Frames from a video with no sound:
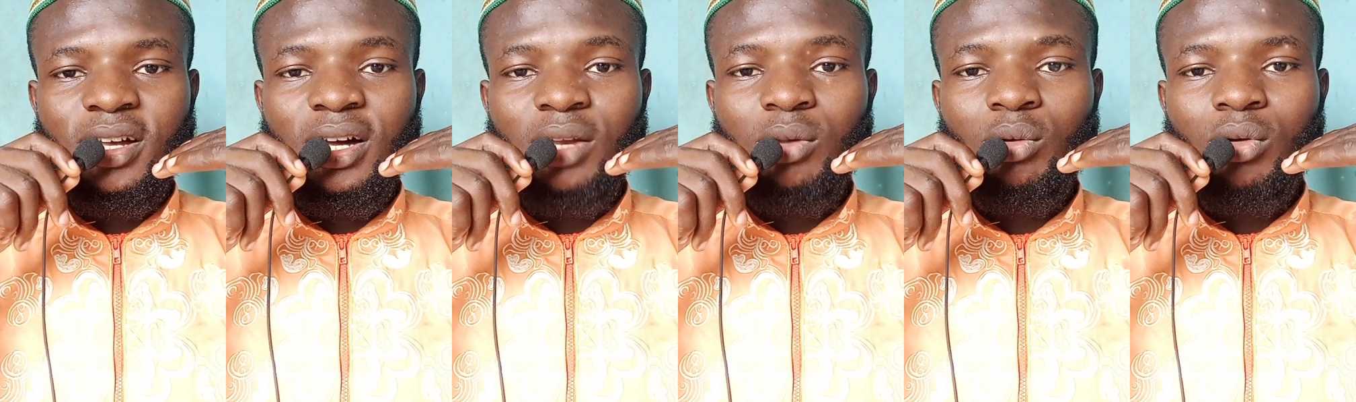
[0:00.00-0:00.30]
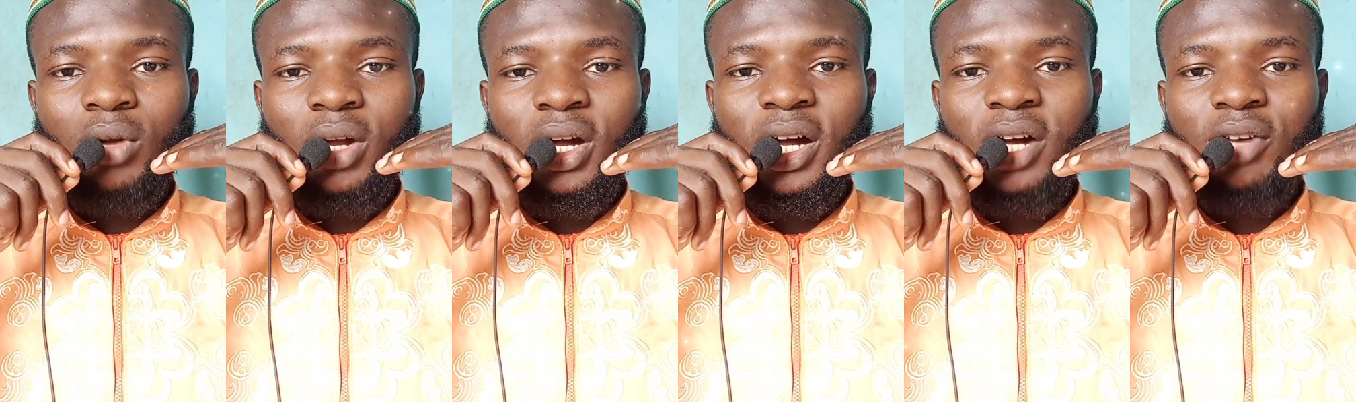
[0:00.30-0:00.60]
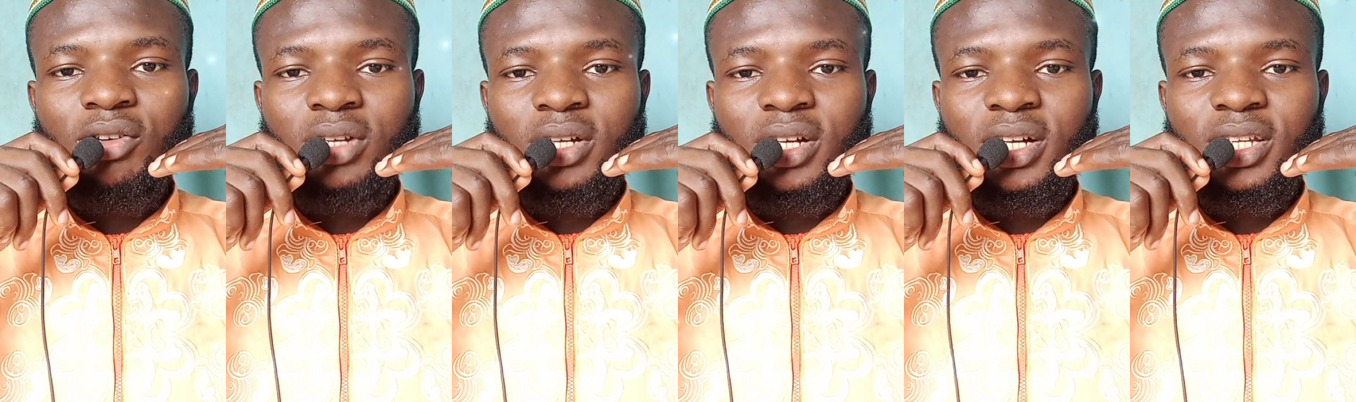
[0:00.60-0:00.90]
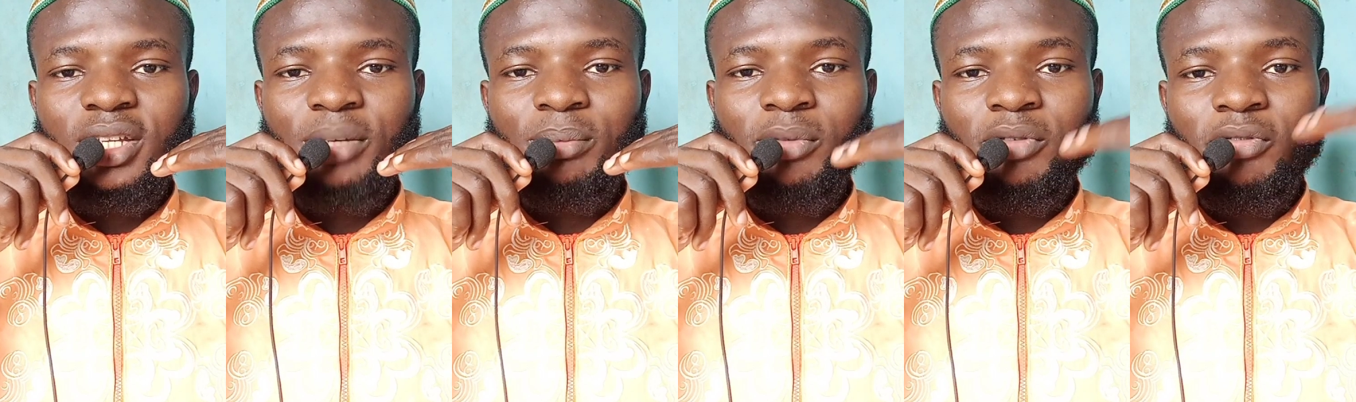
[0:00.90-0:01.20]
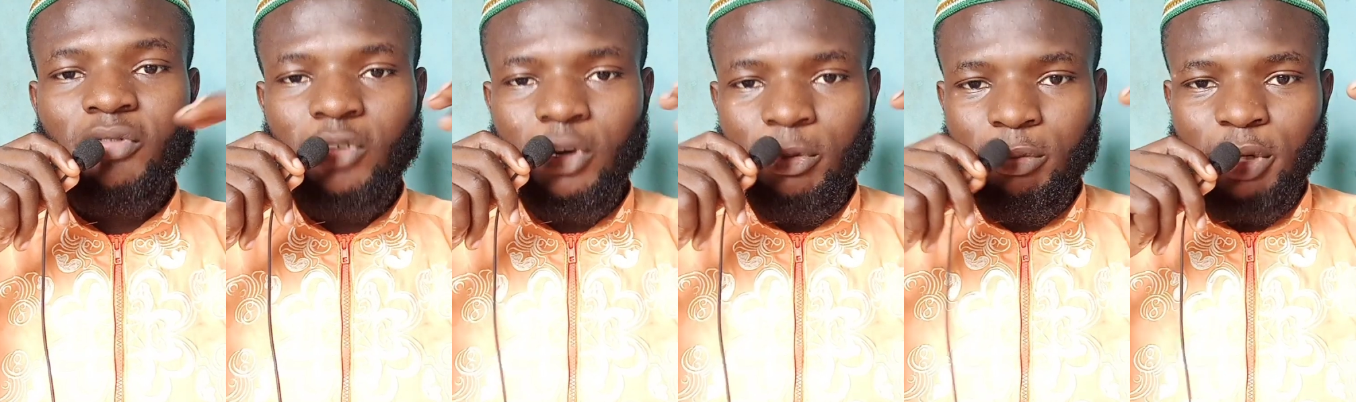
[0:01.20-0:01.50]
Al-Quran Al-Karim
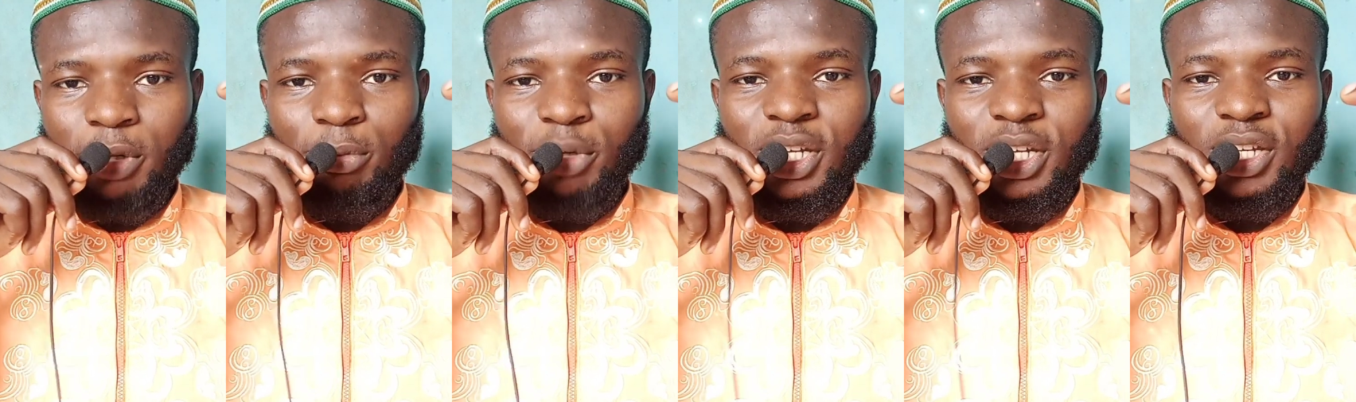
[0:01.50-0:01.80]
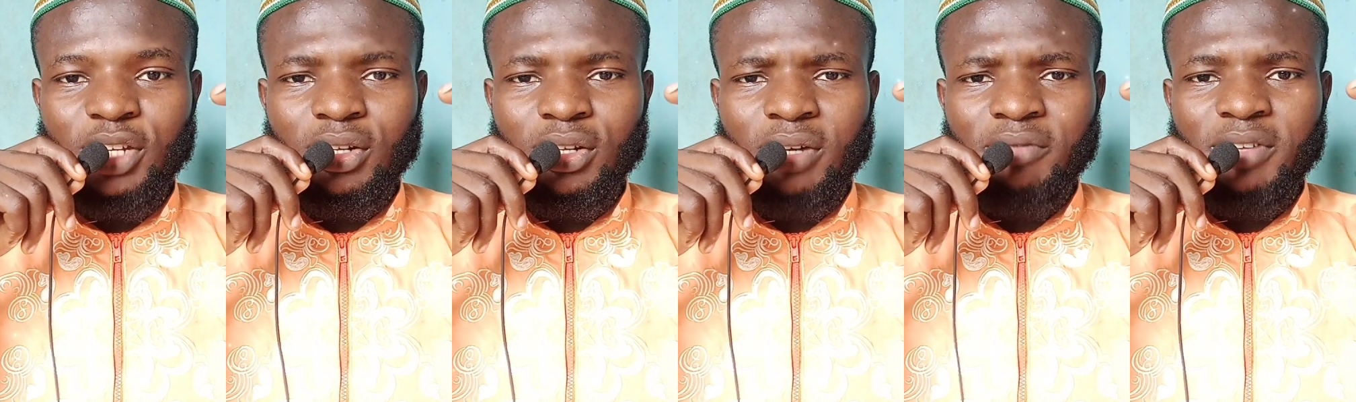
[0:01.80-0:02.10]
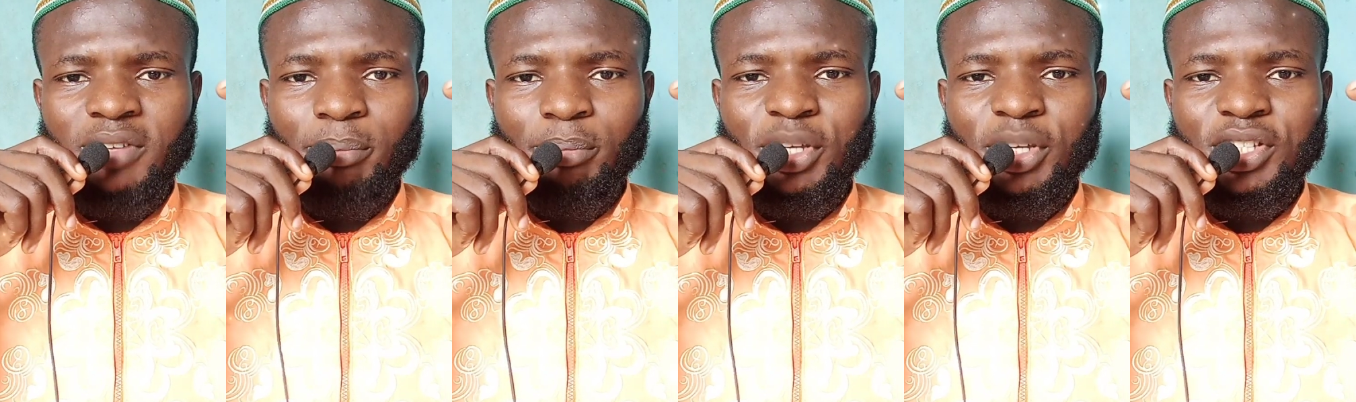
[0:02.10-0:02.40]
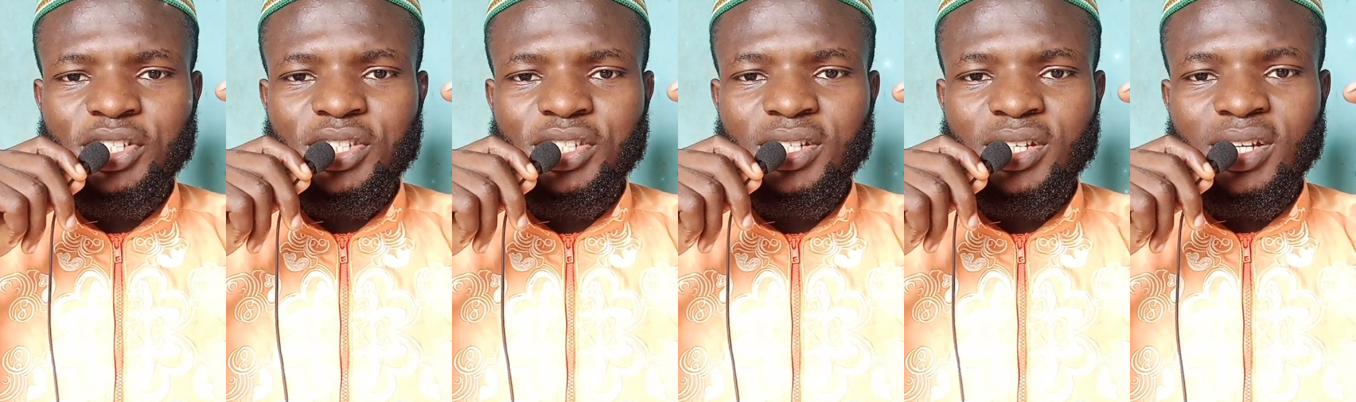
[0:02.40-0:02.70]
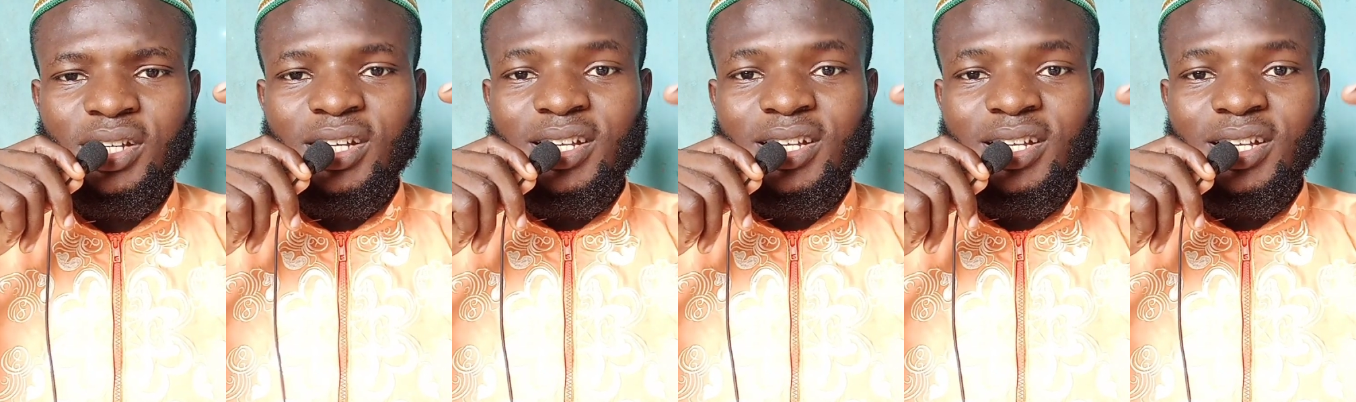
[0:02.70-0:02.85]
from the beginning of the page